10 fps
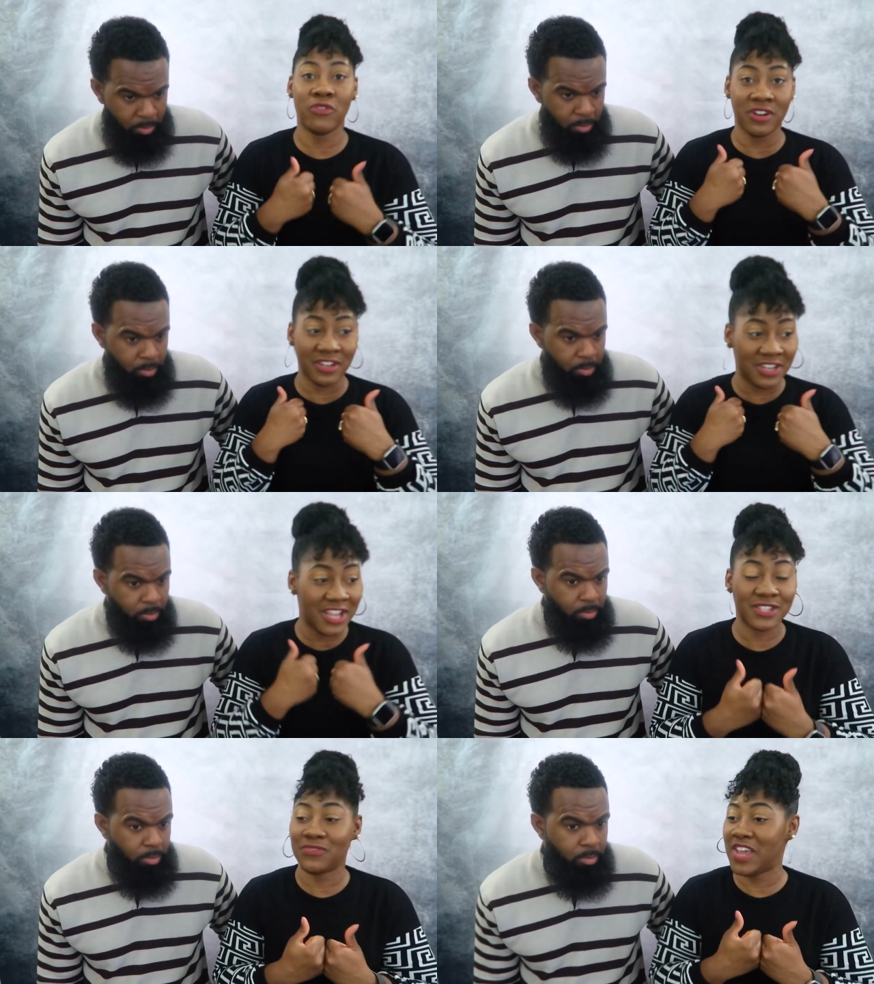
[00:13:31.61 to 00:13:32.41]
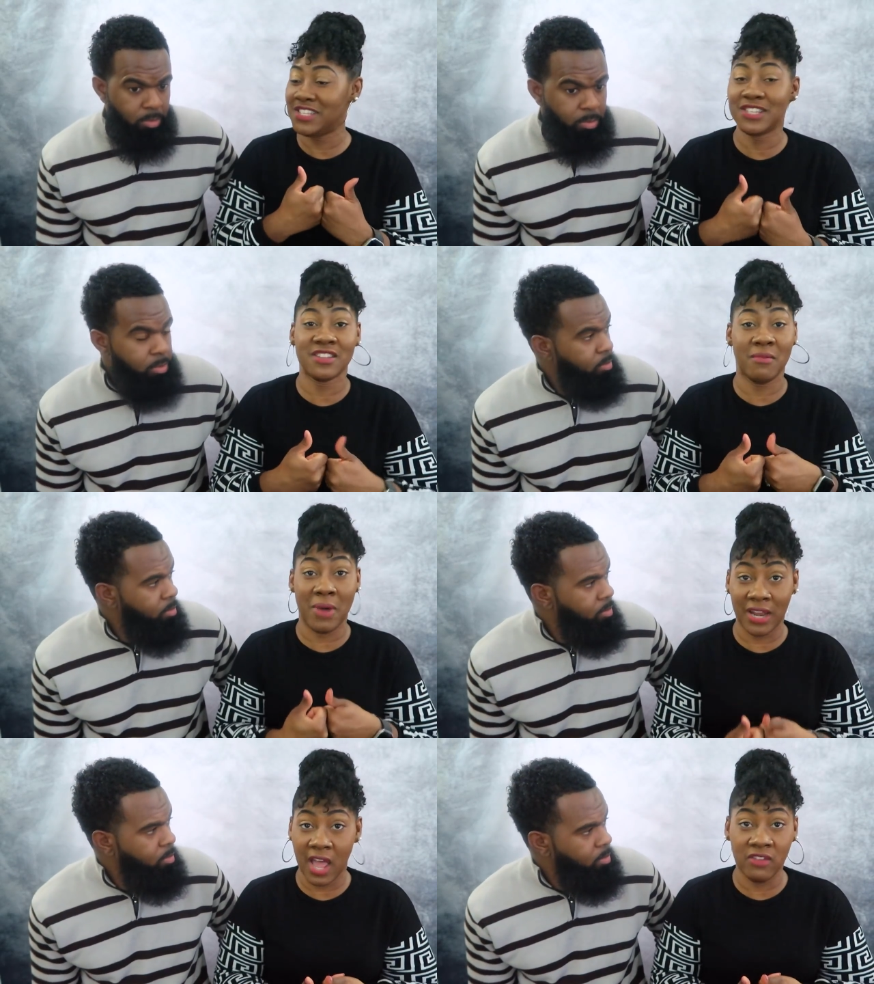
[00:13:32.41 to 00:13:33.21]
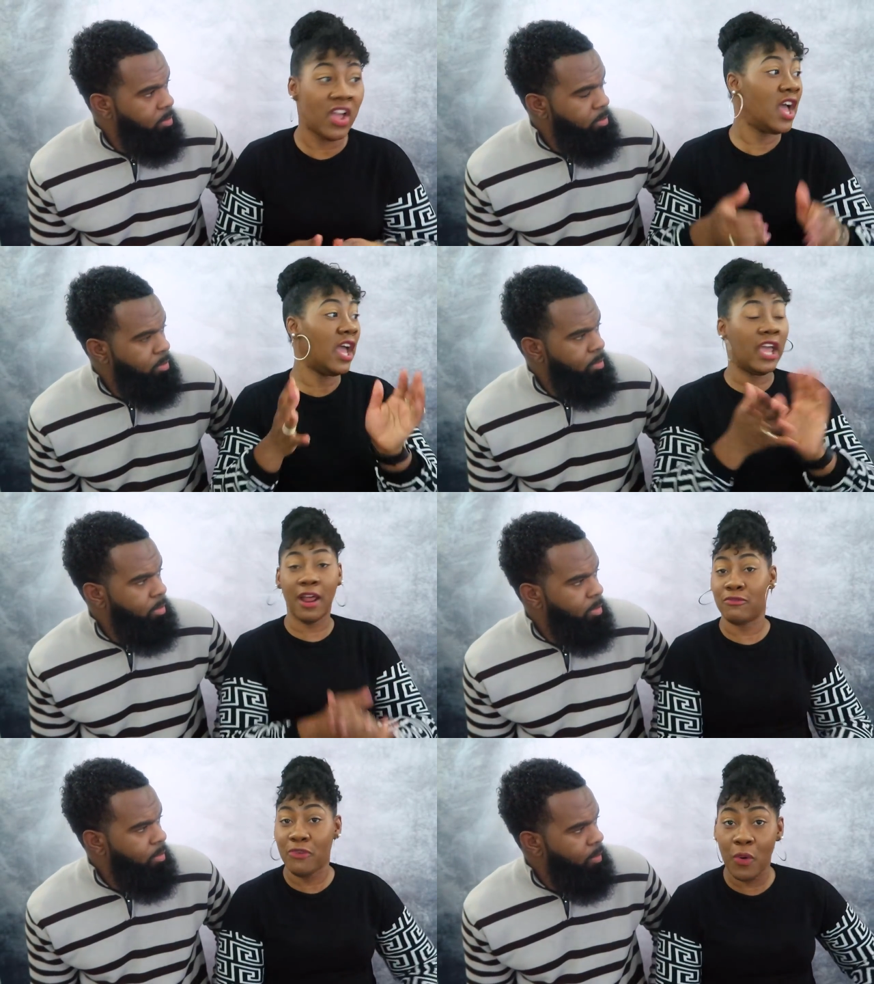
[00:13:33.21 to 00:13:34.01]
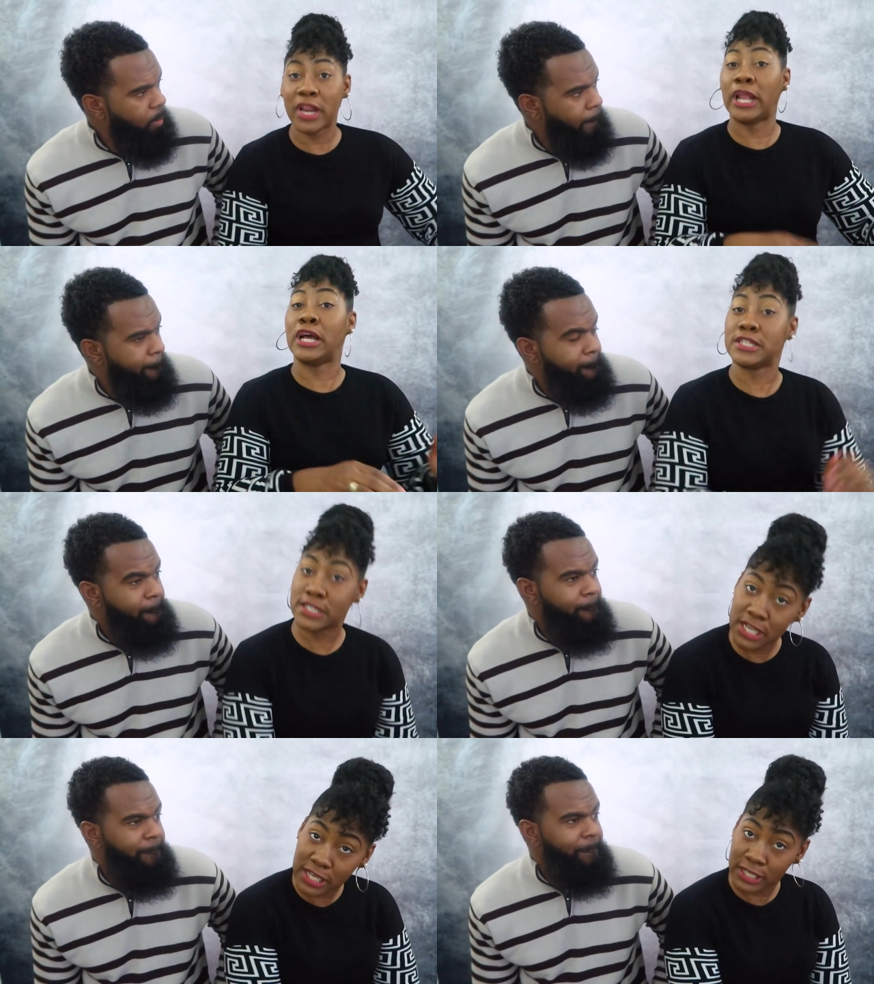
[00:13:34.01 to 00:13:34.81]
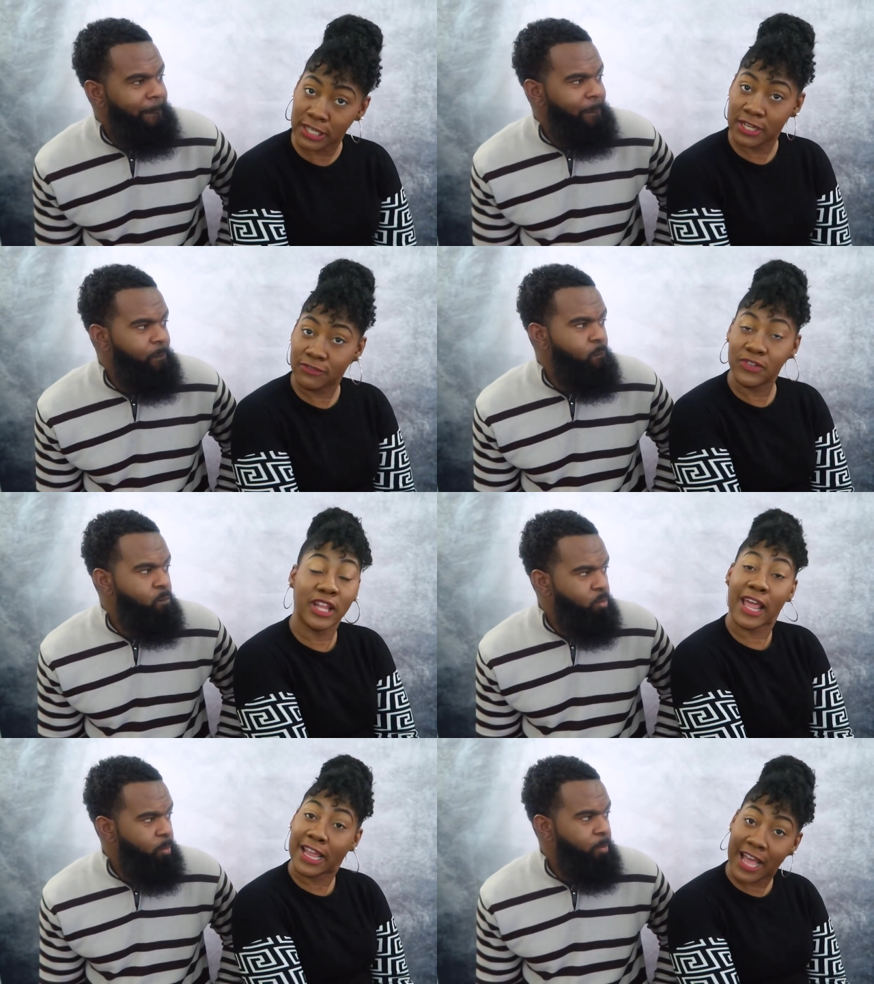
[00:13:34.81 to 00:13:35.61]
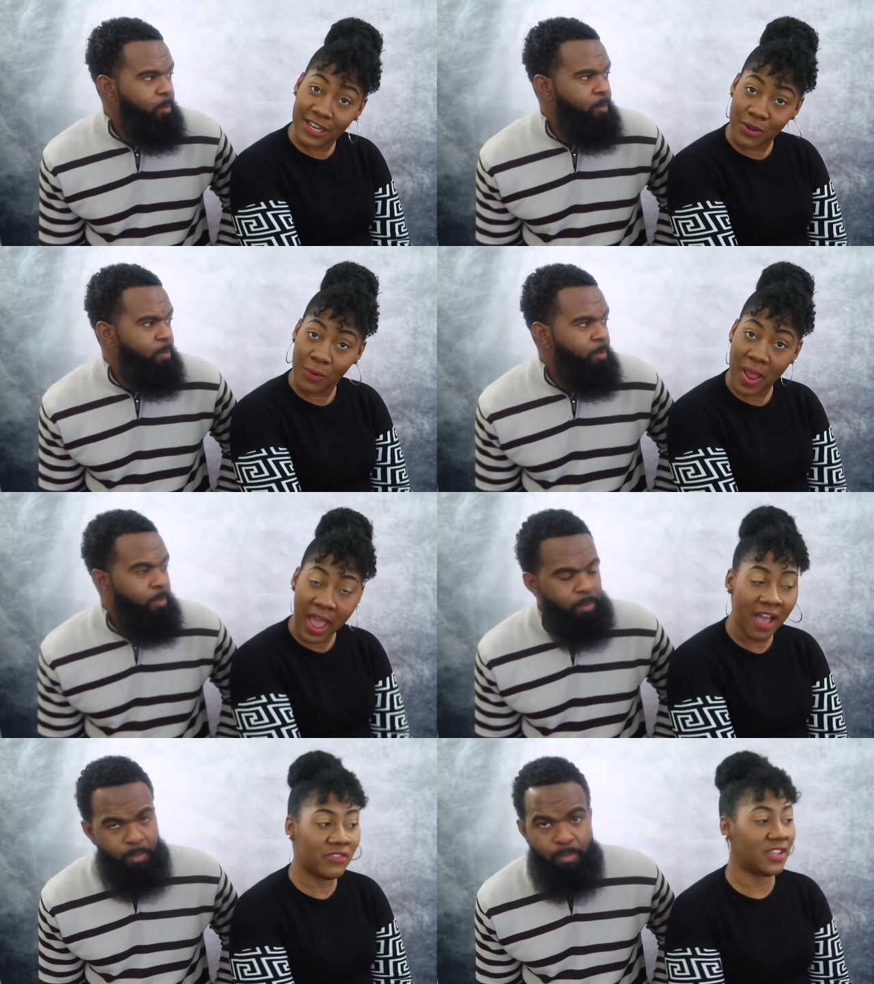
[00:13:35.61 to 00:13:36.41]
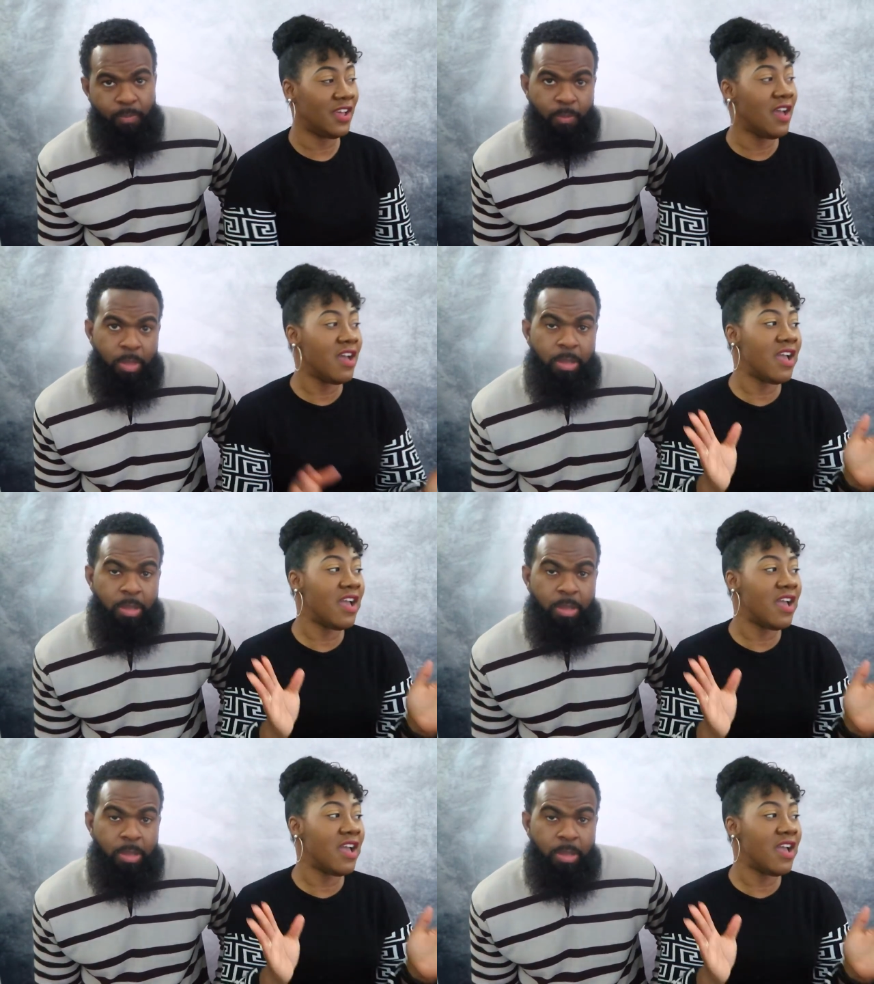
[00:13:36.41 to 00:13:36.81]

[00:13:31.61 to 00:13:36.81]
Speaker 1: over the next phases of my life. And I'm 40 and I still feel like I don't have it.